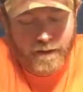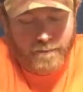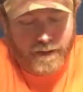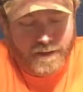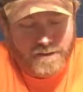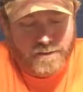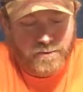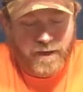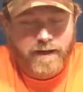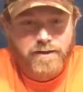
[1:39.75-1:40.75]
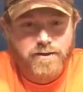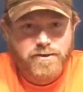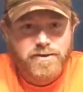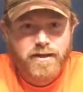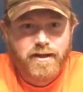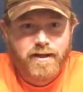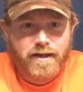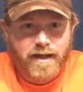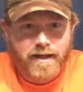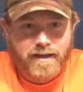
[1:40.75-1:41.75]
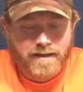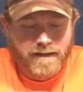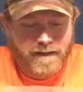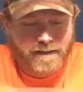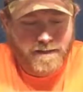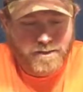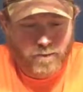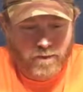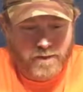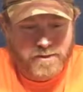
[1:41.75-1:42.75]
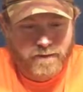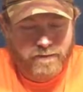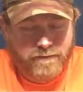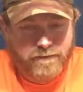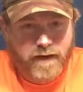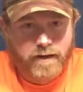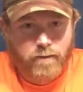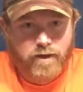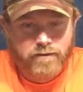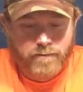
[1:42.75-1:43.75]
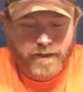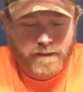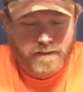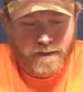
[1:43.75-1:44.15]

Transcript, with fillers: but this is what I use and this works very well for me.